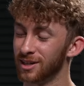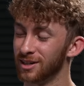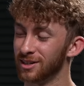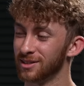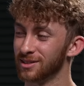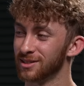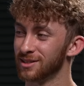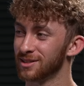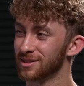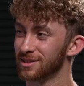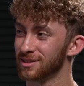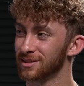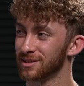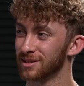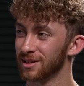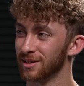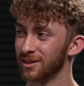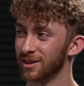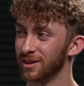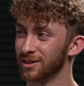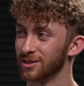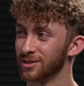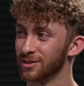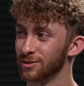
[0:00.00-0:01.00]
tenants, they
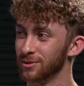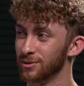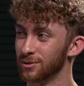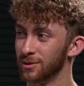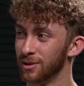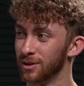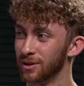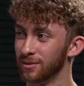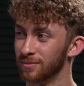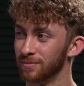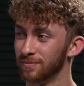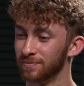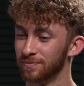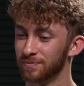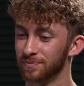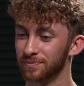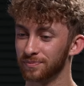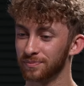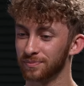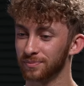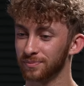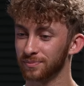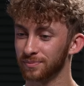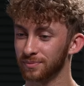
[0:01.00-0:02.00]
like to
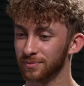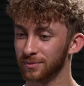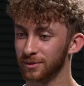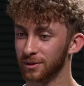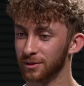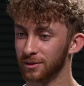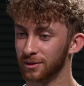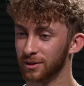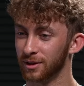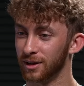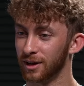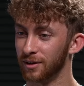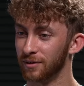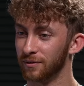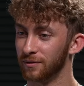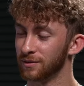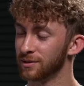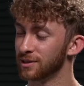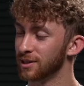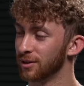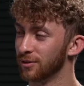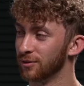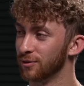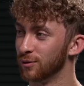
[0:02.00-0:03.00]
not
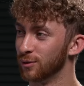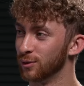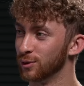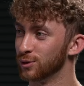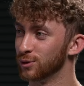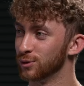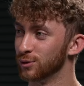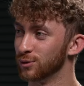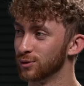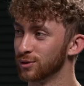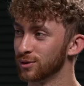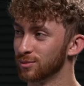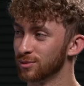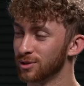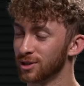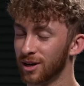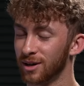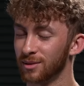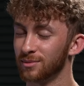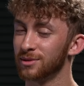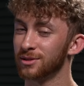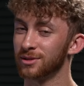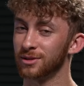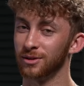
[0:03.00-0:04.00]
tell the full truth
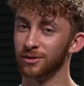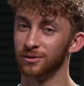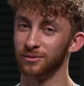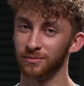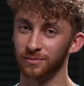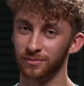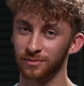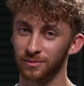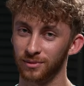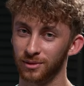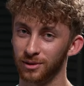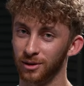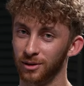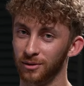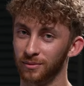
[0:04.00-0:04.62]
sometimes. So,